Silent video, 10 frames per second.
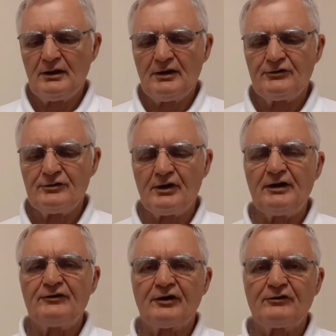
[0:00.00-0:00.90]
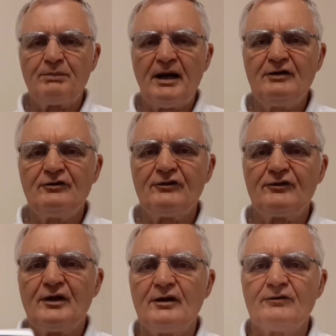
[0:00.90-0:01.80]
It's 96 pages
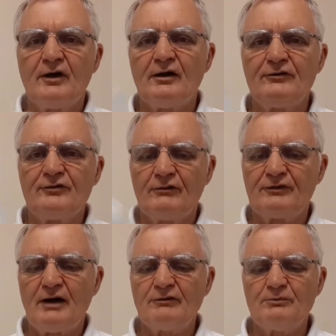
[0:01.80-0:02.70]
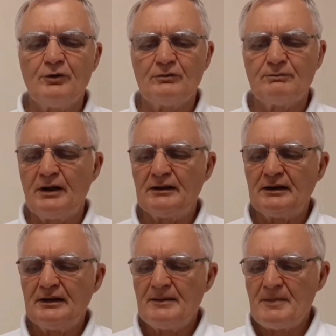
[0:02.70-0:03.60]
and it's a soft covered book, but
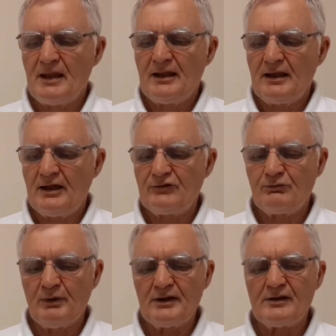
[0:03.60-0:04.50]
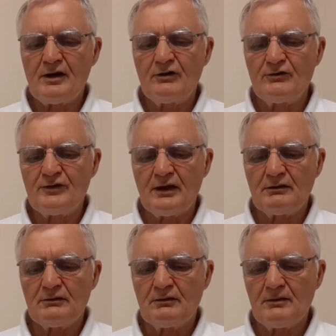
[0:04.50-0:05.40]
it's one of those that
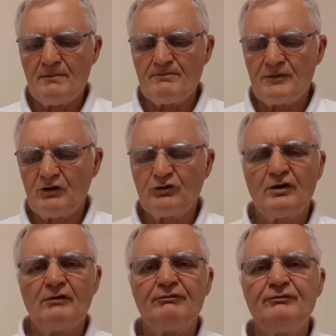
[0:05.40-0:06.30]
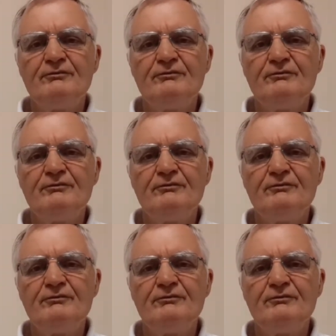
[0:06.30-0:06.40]
sort of